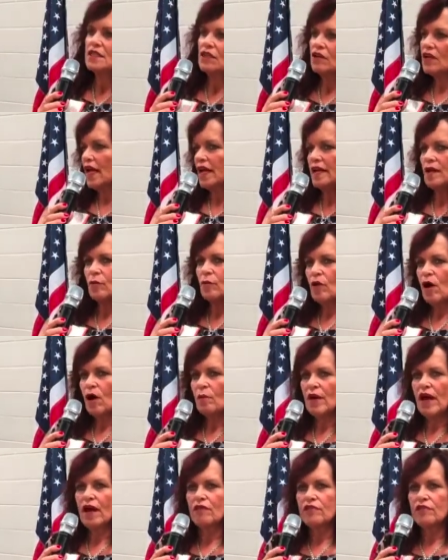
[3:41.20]
see you later,
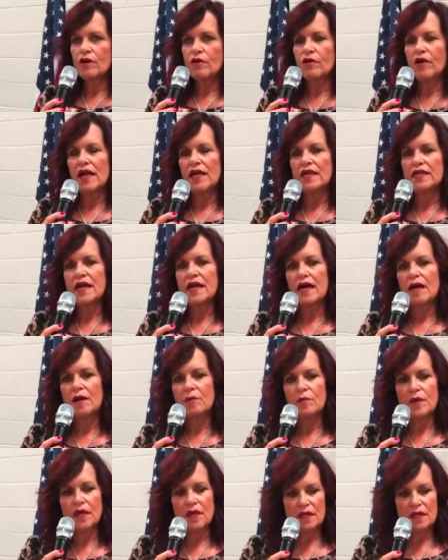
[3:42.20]
Mom, have a great time.